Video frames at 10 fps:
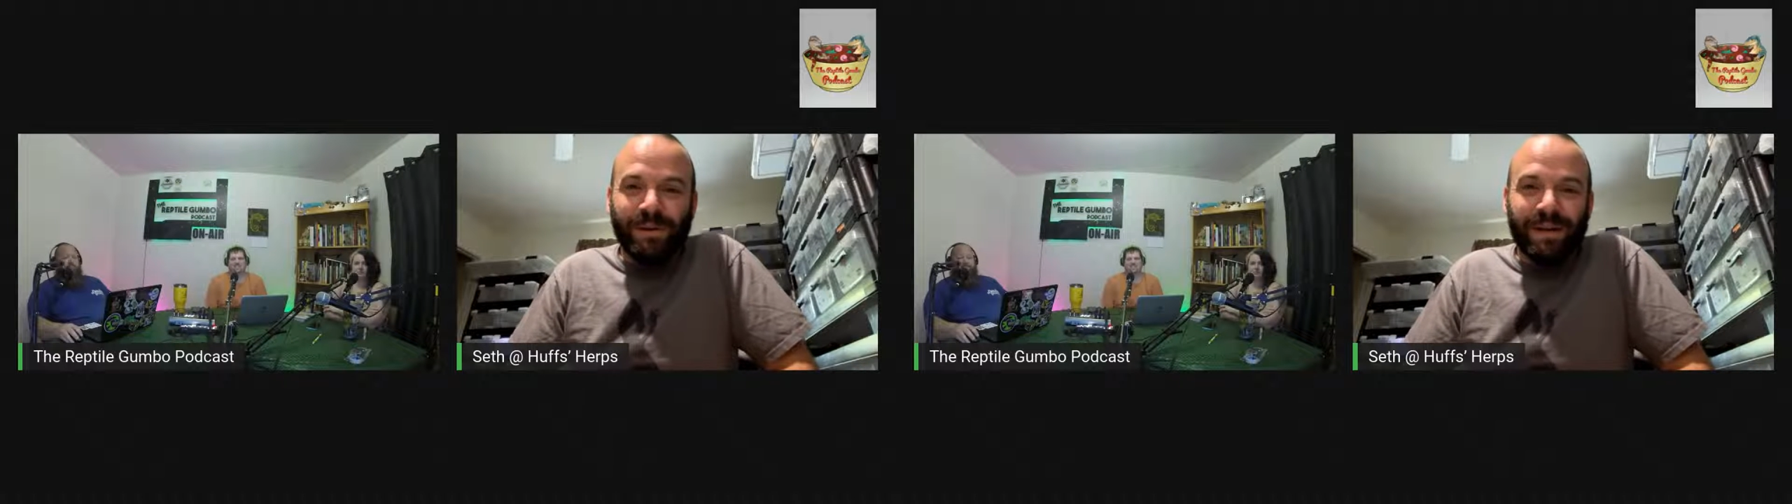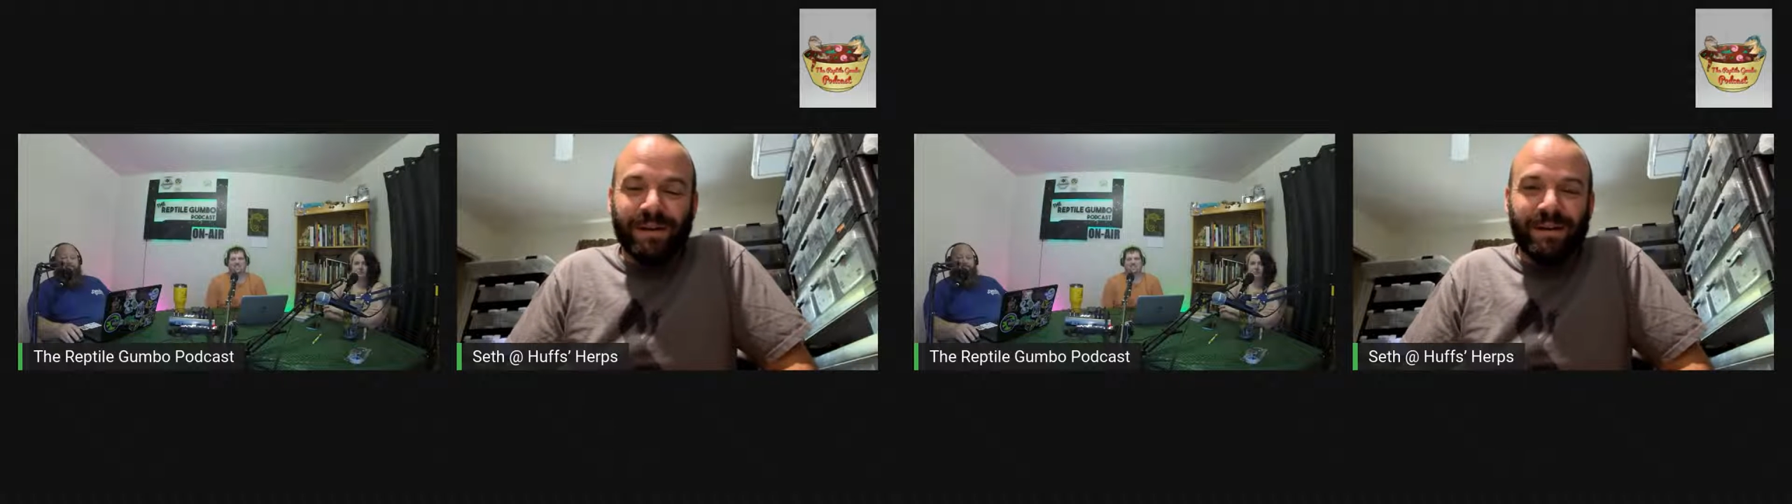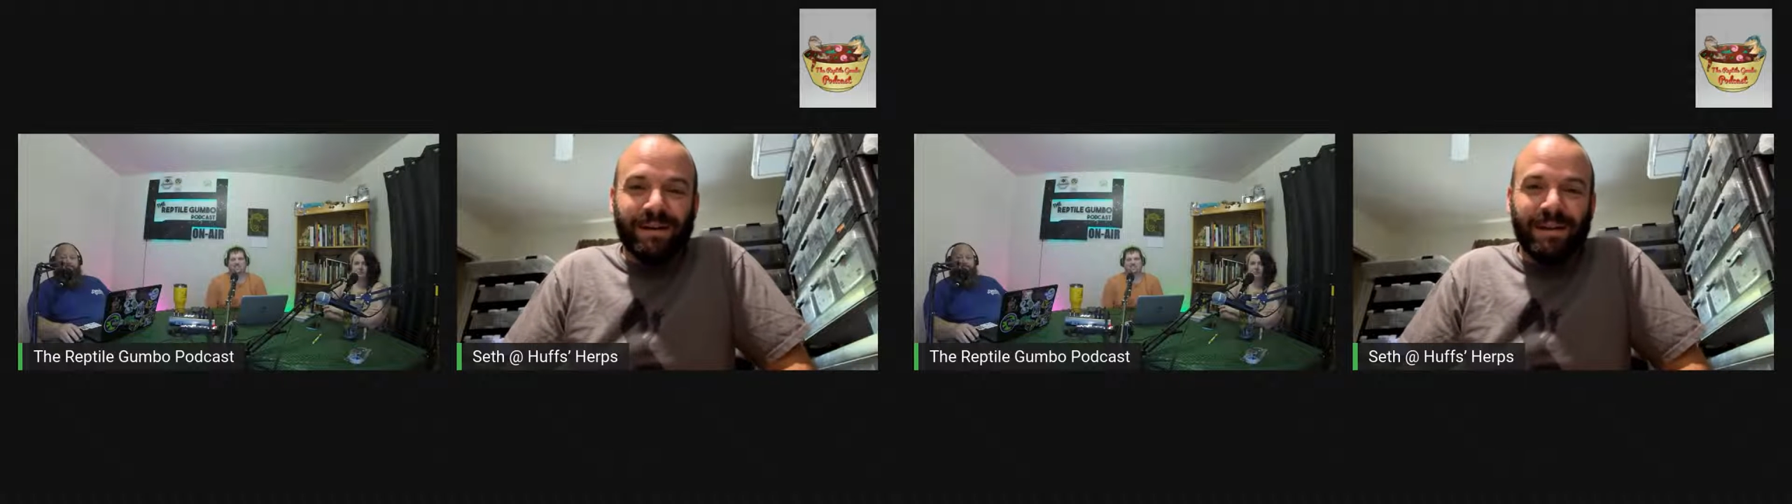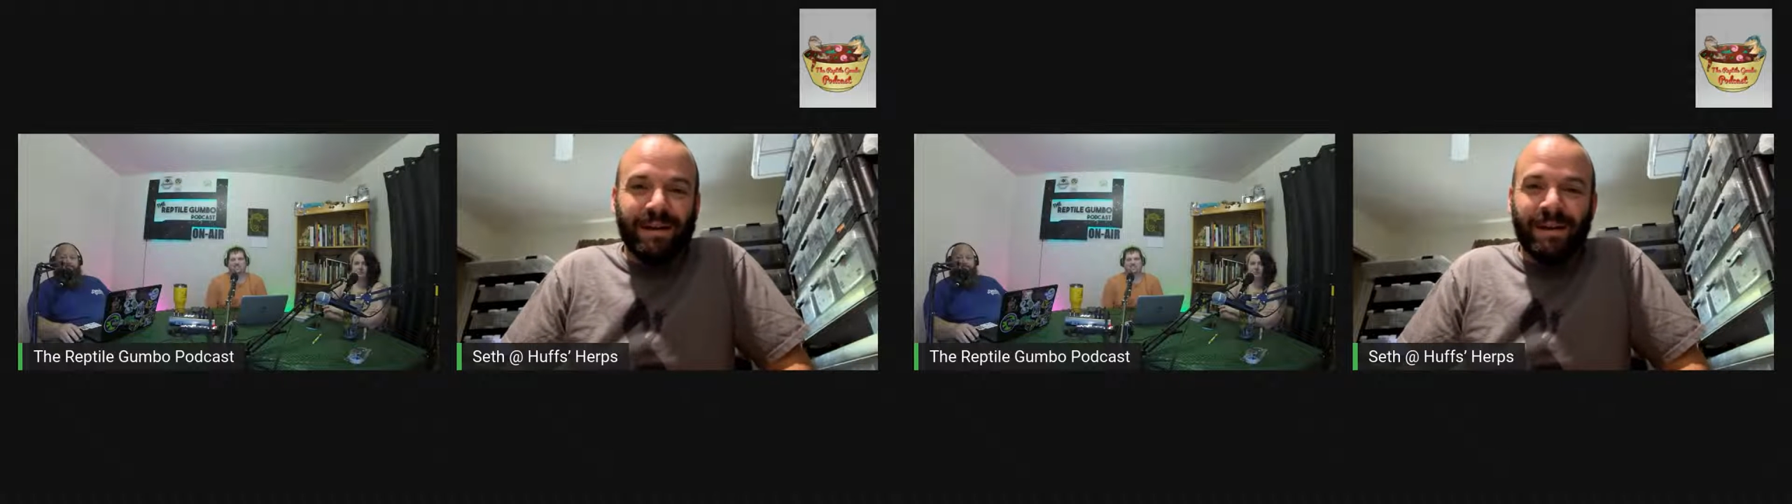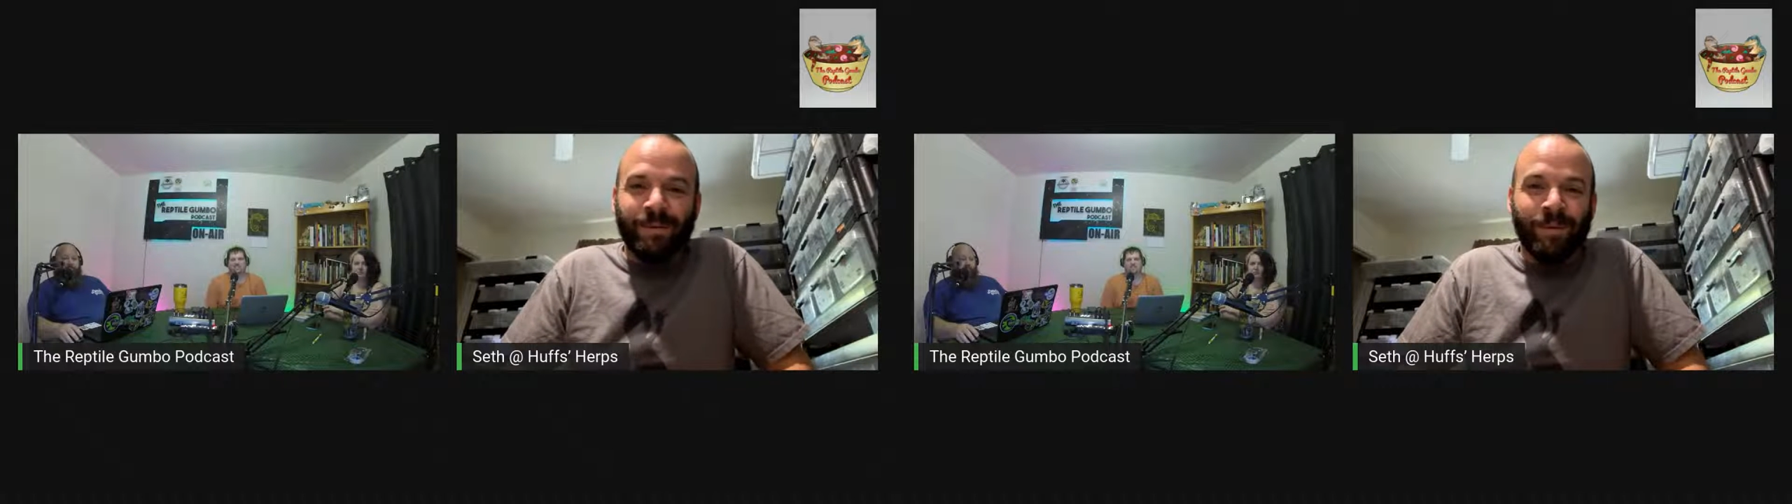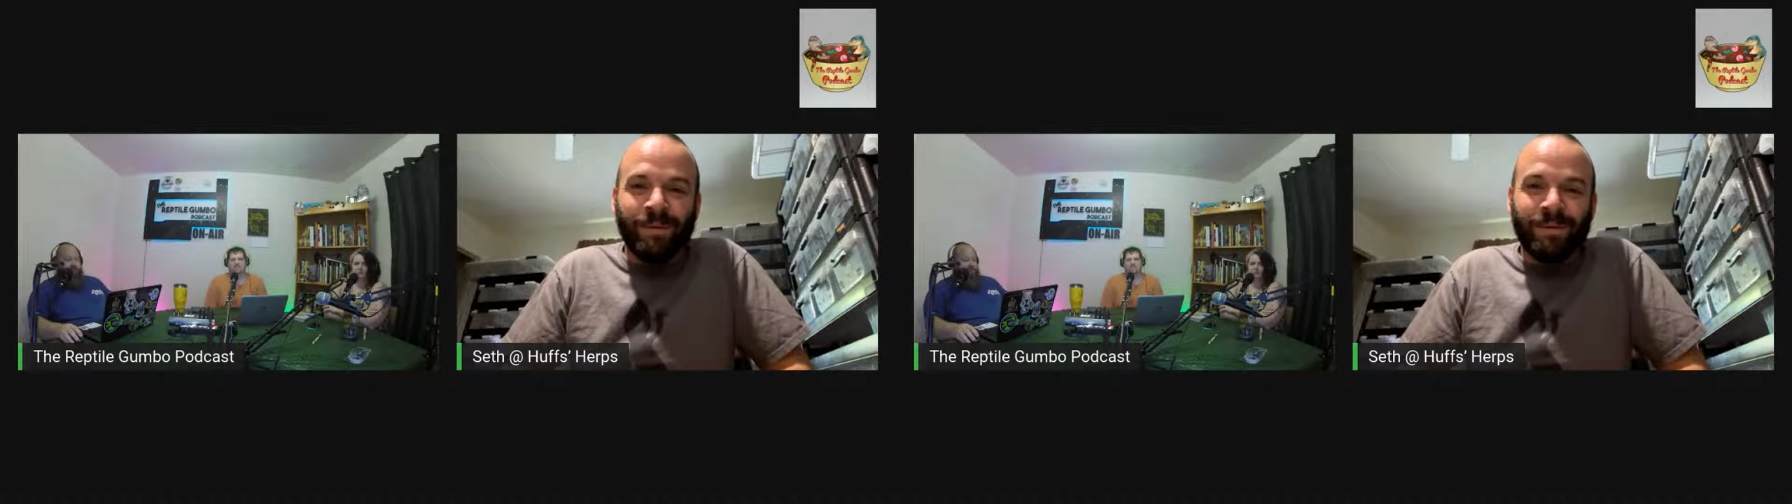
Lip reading: at that animal.